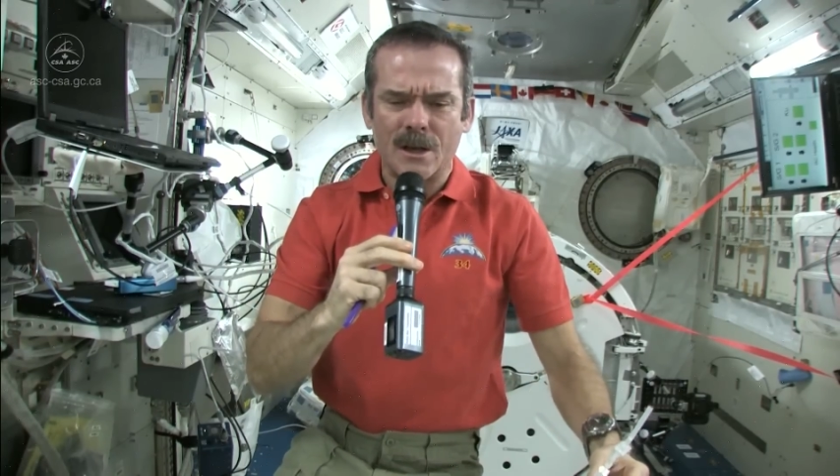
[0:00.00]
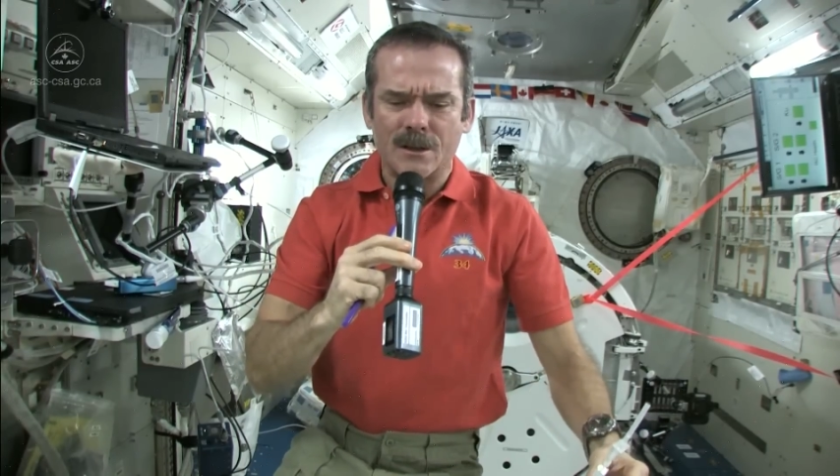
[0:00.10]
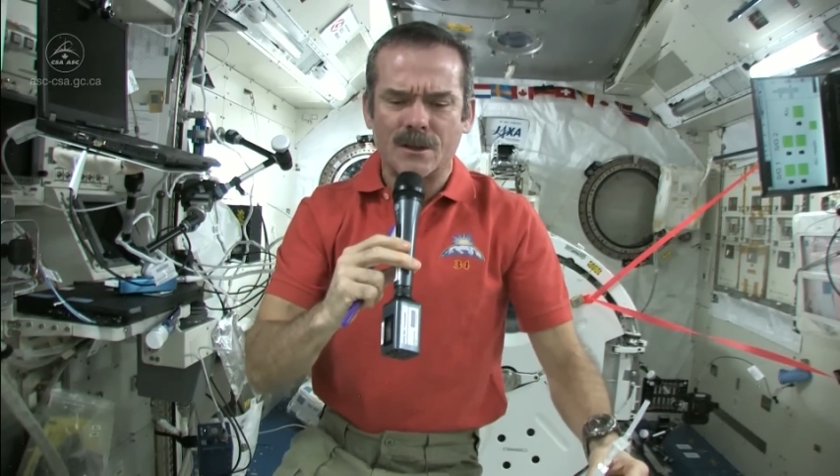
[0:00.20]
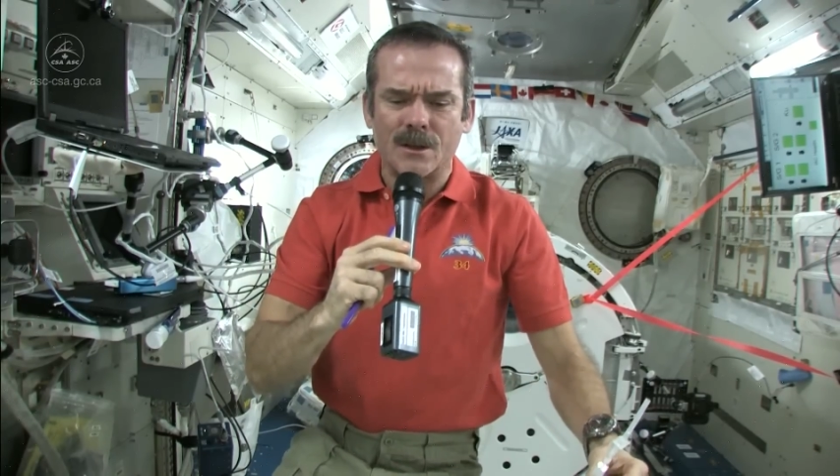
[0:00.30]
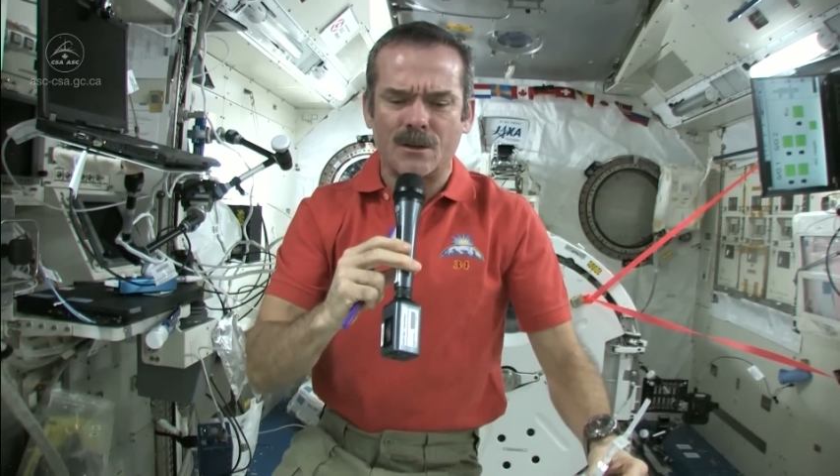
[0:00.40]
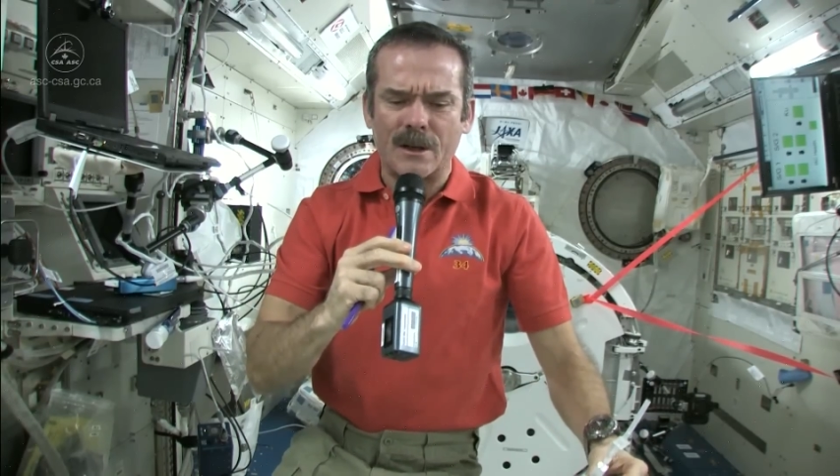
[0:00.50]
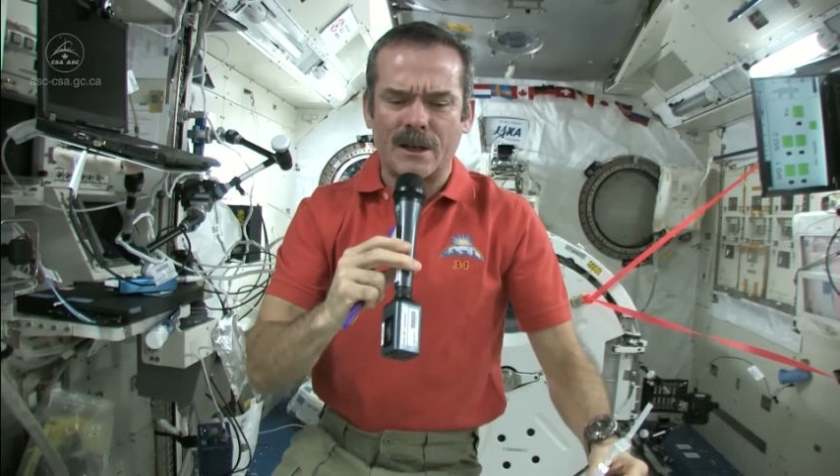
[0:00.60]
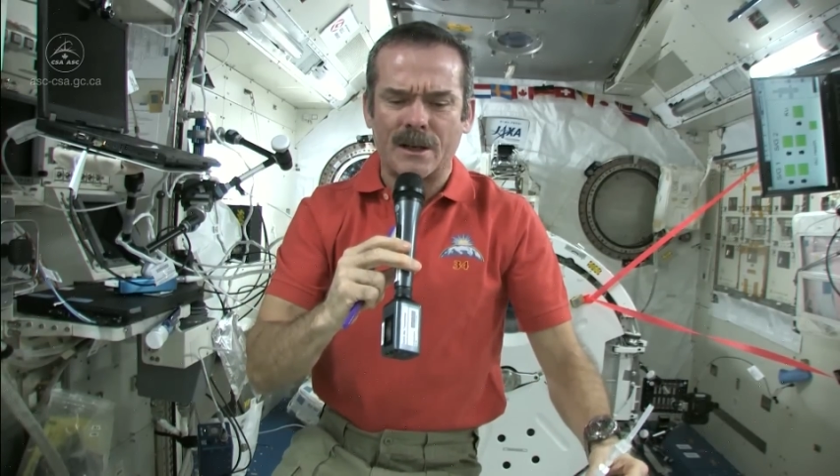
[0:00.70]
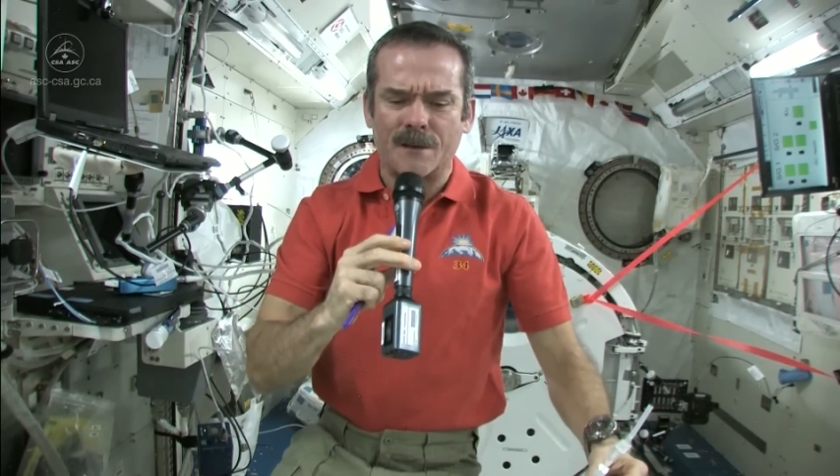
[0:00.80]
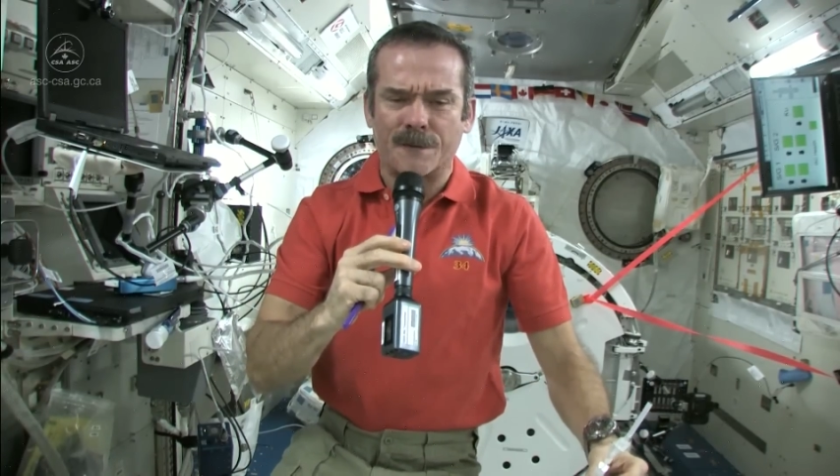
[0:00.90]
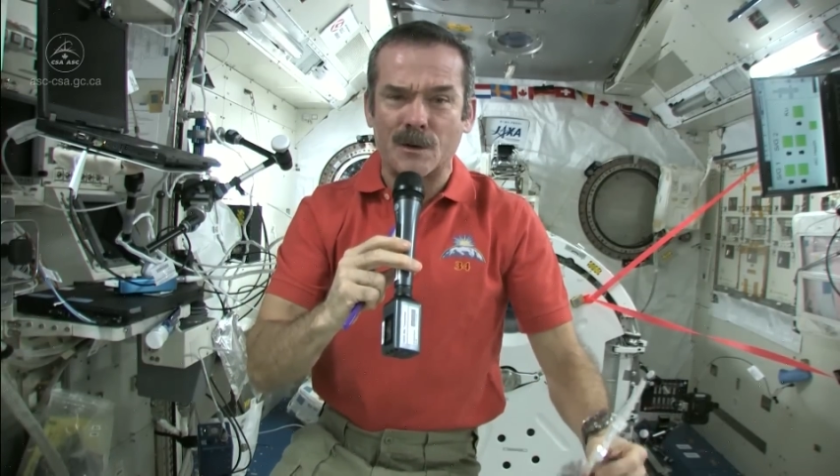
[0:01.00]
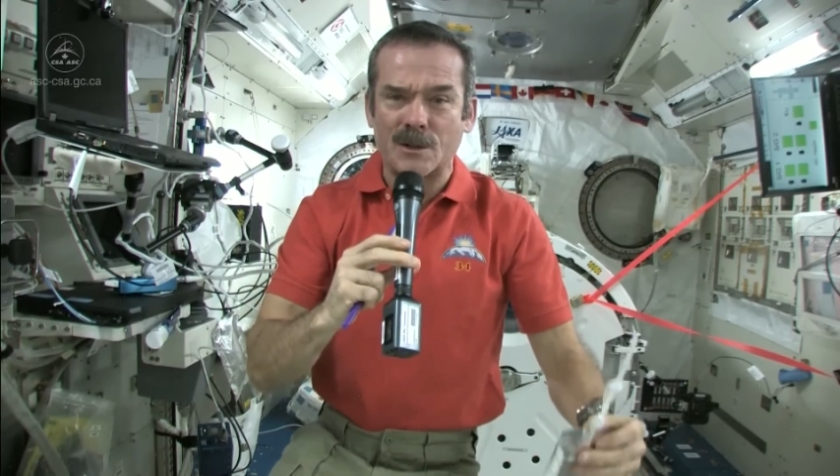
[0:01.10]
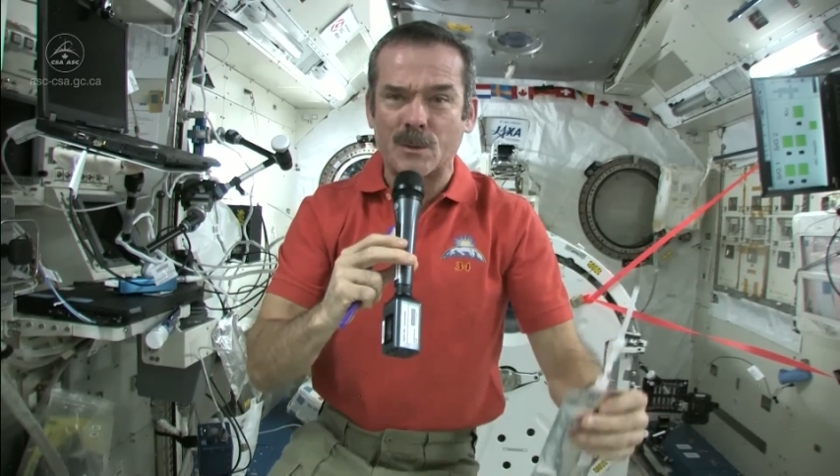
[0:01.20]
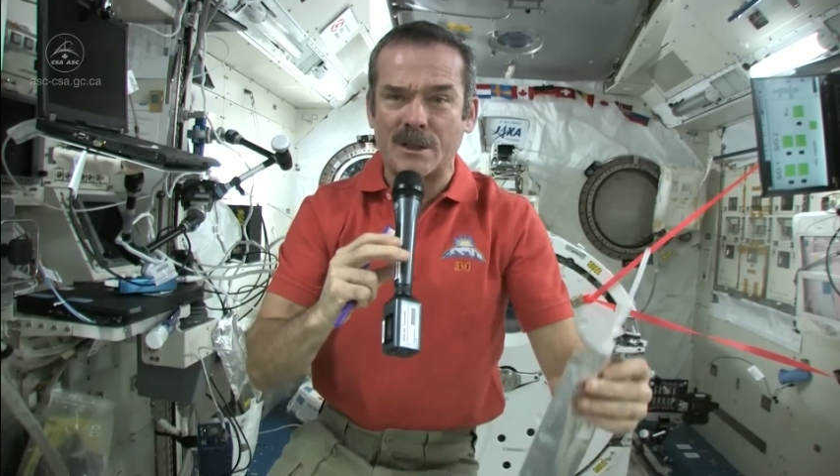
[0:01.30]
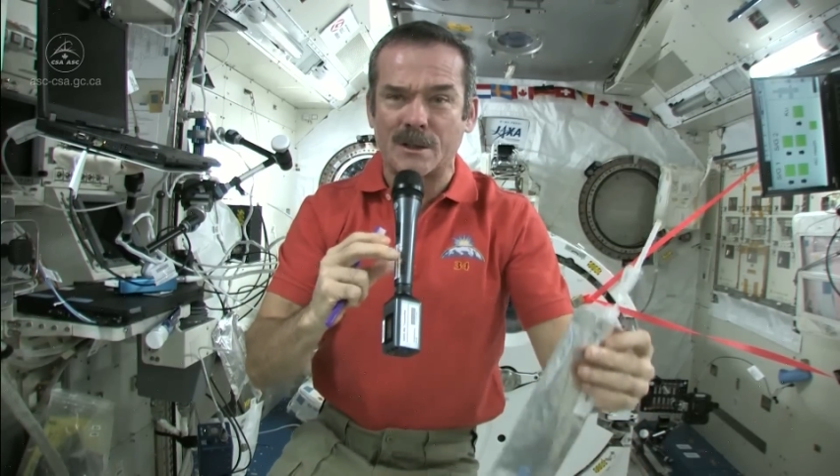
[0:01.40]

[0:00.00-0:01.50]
So uh, first we